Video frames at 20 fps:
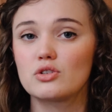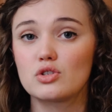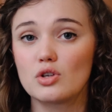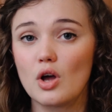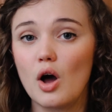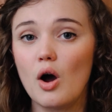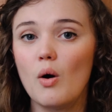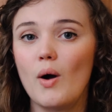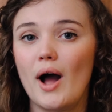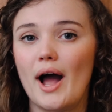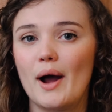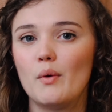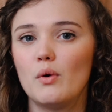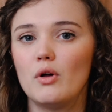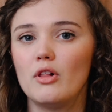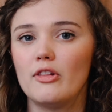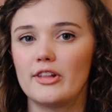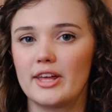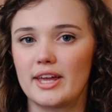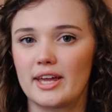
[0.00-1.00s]
So I
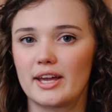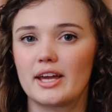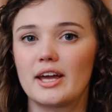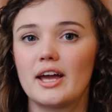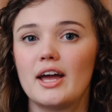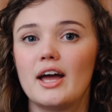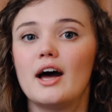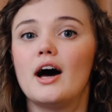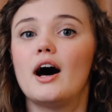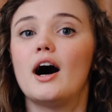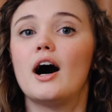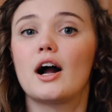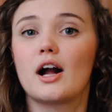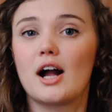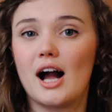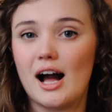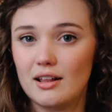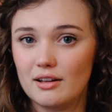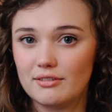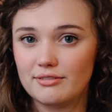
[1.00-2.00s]
will link a
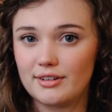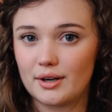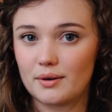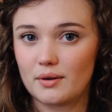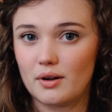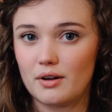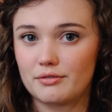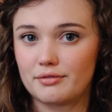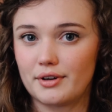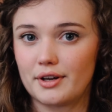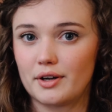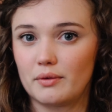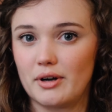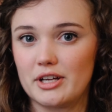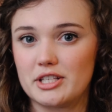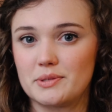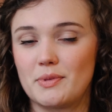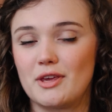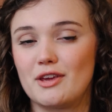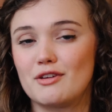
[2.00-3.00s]
cauliflower Alfredo
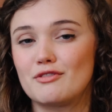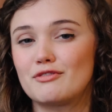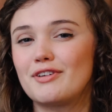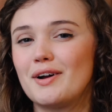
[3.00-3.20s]
recipe